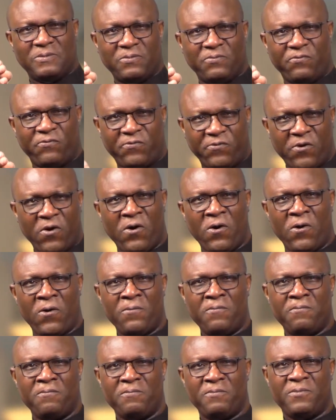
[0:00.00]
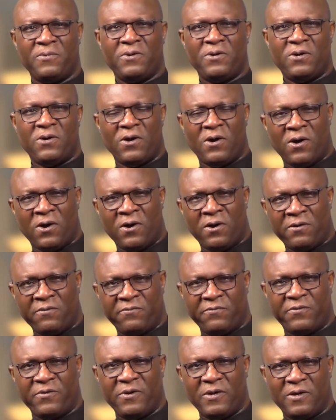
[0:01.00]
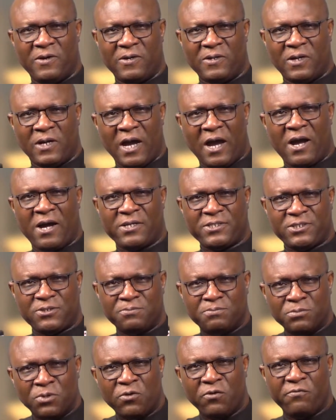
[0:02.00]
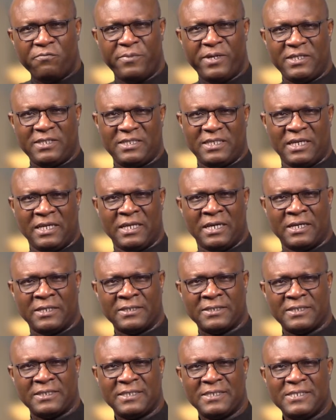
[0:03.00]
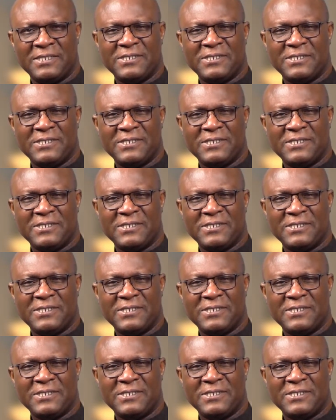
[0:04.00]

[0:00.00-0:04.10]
form of God's movement in us,